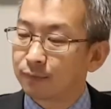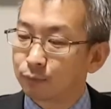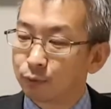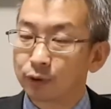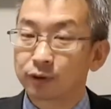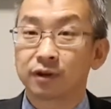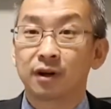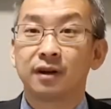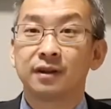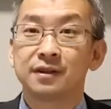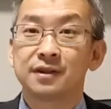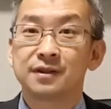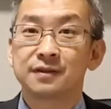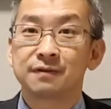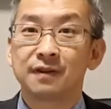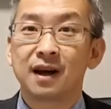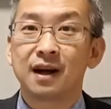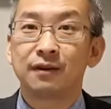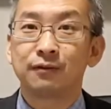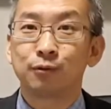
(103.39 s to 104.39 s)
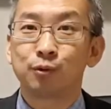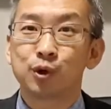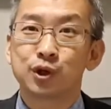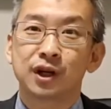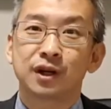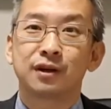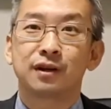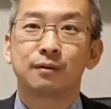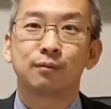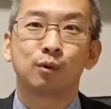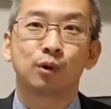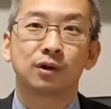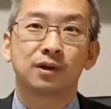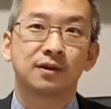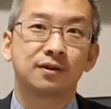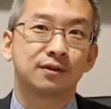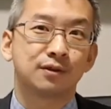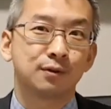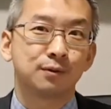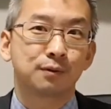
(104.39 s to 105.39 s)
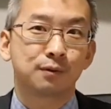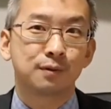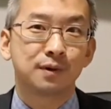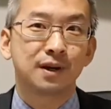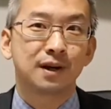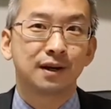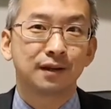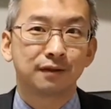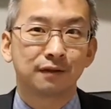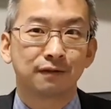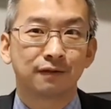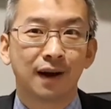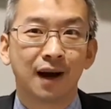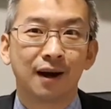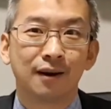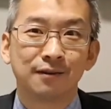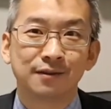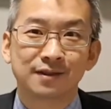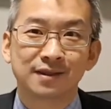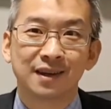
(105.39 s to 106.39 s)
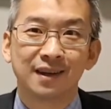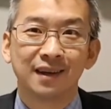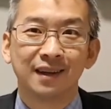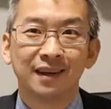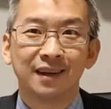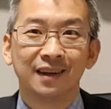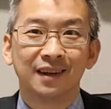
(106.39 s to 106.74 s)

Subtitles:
I've worked on this file, which I could have worked on 2-3 other files,